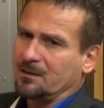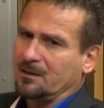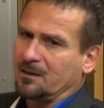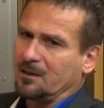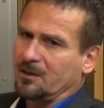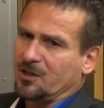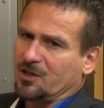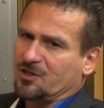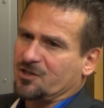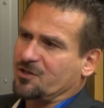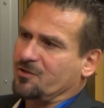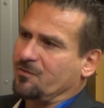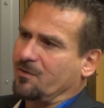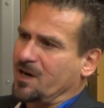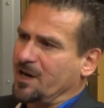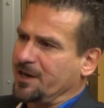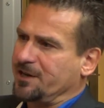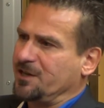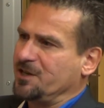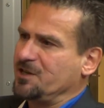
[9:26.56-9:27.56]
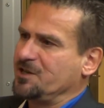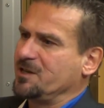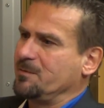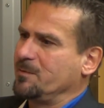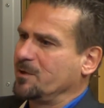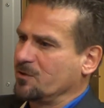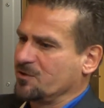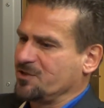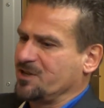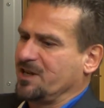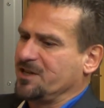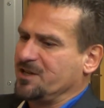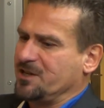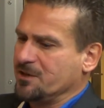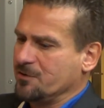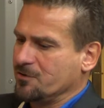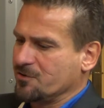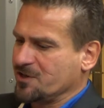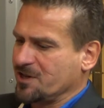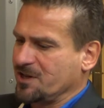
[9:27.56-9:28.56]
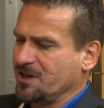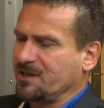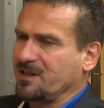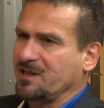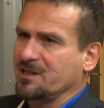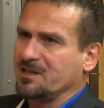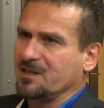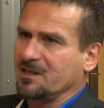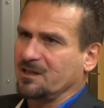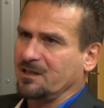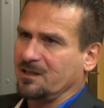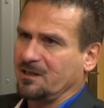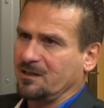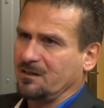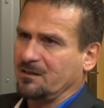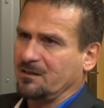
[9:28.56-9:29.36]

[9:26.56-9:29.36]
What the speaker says: And that's quite easy because they use it as a